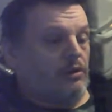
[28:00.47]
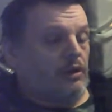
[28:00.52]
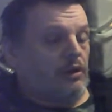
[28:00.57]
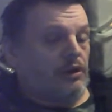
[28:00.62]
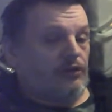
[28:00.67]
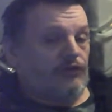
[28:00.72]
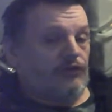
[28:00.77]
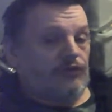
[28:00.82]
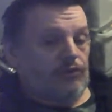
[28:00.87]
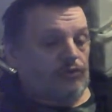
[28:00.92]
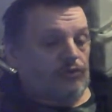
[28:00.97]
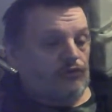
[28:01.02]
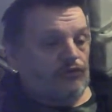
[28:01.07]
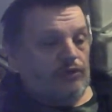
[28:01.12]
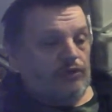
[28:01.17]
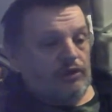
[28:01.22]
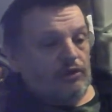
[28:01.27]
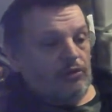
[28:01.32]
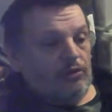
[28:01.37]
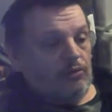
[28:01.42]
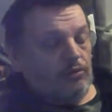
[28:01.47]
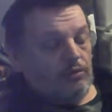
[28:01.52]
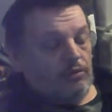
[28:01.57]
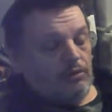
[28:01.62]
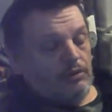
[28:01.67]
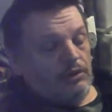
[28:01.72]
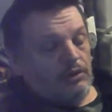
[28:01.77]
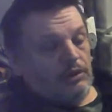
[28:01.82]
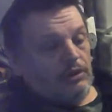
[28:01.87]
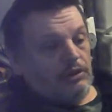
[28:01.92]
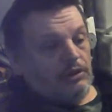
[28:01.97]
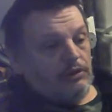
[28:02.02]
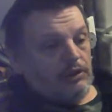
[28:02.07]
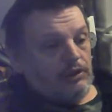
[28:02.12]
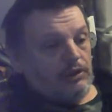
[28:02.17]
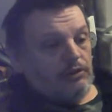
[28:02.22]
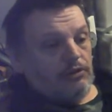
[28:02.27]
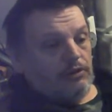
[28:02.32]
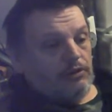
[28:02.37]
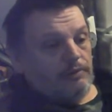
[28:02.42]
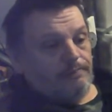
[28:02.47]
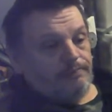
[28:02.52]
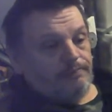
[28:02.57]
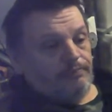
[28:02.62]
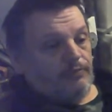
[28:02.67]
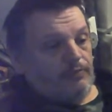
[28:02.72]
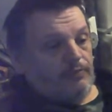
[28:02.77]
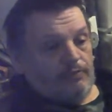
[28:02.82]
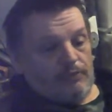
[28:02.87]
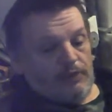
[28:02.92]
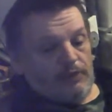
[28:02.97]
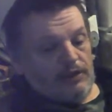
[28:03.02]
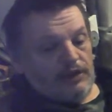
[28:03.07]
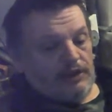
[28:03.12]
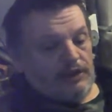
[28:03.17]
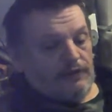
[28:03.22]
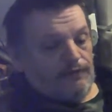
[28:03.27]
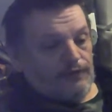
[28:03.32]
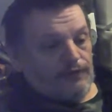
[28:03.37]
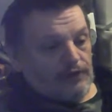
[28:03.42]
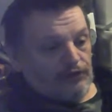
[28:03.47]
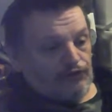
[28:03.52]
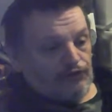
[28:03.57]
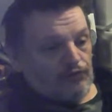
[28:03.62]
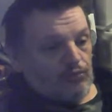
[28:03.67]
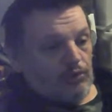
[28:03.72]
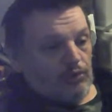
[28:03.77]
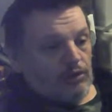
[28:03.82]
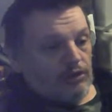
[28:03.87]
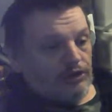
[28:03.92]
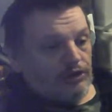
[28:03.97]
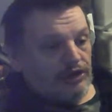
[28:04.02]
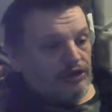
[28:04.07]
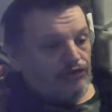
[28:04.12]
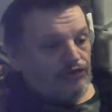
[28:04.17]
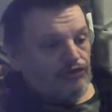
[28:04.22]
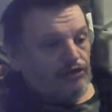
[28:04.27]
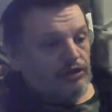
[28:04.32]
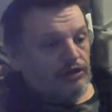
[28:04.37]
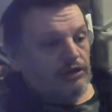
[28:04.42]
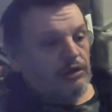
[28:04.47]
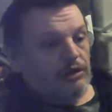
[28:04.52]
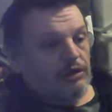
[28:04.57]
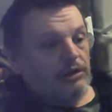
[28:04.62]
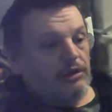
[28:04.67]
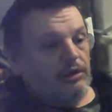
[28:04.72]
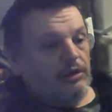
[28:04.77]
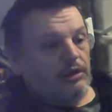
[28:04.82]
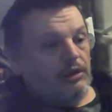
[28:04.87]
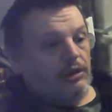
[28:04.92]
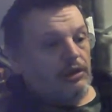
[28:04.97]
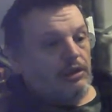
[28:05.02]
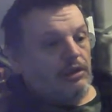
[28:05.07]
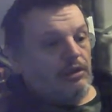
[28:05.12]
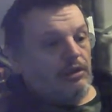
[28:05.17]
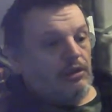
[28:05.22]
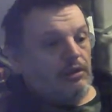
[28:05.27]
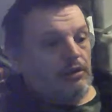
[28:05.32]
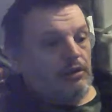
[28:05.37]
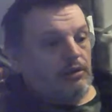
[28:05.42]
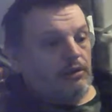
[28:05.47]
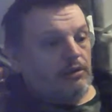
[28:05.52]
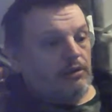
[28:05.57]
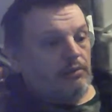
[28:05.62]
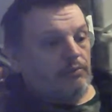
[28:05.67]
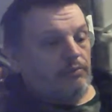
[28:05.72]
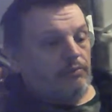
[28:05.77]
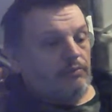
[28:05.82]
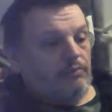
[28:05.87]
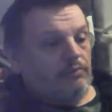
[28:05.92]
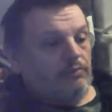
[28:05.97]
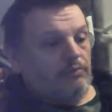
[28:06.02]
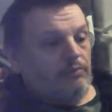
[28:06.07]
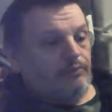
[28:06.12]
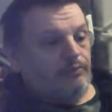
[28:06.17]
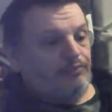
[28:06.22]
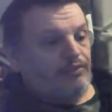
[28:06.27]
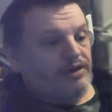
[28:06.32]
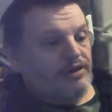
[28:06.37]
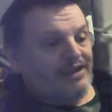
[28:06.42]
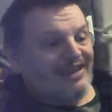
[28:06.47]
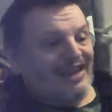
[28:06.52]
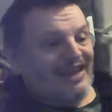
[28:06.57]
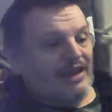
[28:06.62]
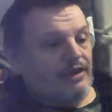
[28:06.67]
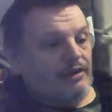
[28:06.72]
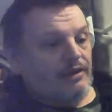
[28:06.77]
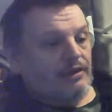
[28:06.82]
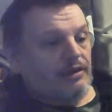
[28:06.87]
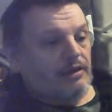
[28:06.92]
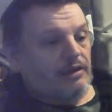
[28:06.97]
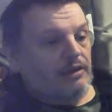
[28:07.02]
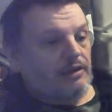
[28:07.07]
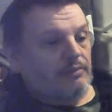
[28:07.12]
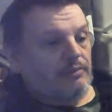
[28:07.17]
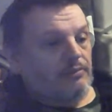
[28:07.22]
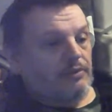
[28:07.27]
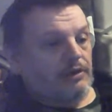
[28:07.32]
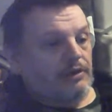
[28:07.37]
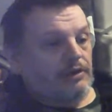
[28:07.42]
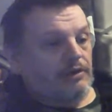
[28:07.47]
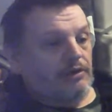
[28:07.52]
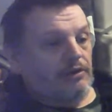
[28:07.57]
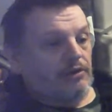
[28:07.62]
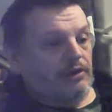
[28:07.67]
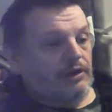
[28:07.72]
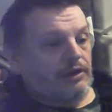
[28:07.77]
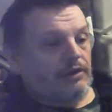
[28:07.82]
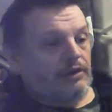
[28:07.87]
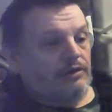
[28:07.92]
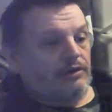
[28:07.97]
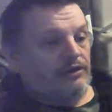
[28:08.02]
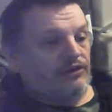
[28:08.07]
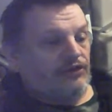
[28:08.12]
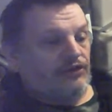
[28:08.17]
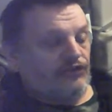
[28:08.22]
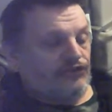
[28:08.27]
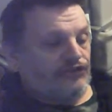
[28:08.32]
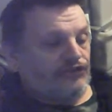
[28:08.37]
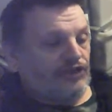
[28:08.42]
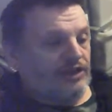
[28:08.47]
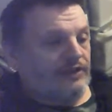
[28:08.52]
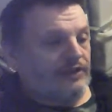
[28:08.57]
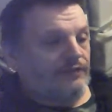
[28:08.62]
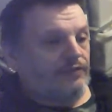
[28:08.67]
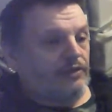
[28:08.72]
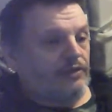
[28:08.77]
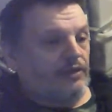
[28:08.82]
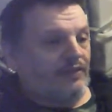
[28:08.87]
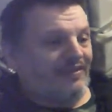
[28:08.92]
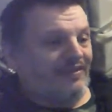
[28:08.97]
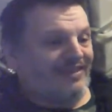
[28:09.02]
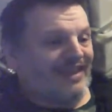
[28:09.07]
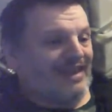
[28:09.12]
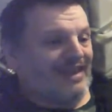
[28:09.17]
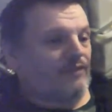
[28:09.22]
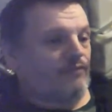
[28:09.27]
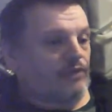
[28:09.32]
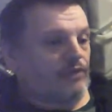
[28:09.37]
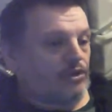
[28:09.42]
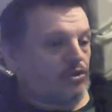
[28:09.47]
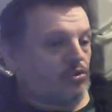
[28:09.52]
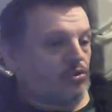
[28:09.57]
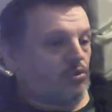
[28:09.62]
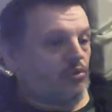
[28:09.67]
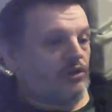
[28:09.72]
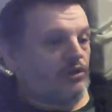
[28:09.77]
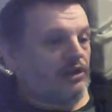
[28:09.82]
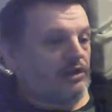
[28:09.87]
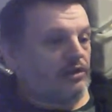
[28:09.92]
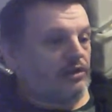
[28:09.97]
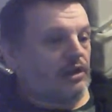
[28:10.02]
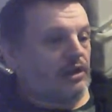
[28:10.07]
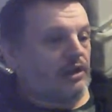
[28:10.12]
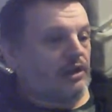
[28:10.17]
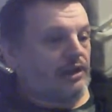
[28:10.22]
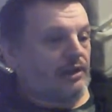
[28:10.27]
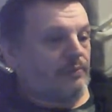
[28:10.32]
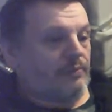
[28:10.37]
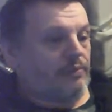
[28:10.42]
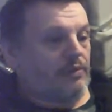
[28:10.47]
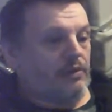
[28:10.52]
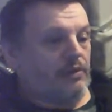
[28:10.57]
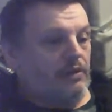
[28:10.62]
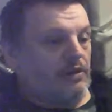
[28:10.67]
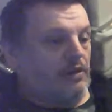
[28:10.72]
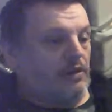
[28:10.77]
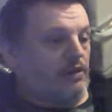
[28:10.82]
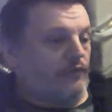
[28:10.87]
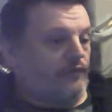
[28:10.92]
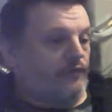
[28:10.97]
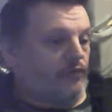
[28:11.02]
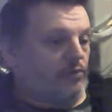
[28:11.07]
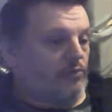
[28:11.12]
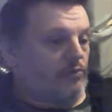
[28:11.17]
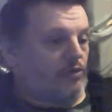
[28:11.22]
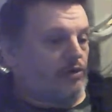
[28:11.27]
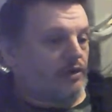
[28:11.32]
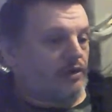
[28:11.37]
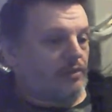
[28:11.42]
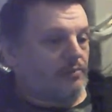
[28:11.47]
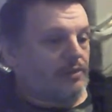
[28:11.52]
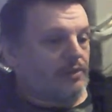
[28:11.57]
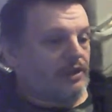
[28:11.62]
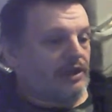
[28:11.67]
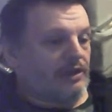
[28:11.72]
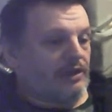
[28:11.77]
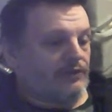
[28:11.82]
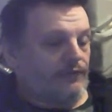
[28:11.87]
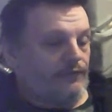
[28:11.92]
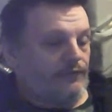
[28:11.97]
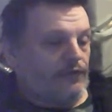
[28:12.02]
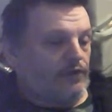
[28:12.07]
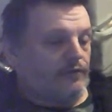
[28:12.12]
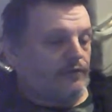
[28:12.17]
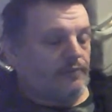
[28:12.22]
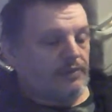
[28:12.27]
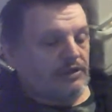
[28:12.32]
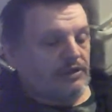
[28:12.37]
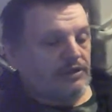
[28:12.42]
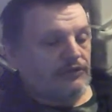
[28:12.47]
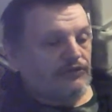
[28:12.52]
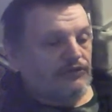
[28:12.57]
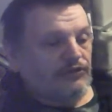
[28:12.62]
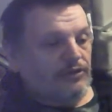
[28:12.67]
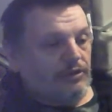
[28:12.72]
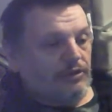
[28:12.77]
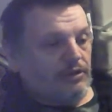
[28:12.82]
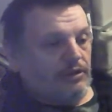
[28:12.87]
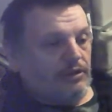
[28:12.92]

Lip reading: and it's a good kill, then I hit the function where I can actually break out of the game and, like, save that recorded clip from, like, a minute up to 5 minutes.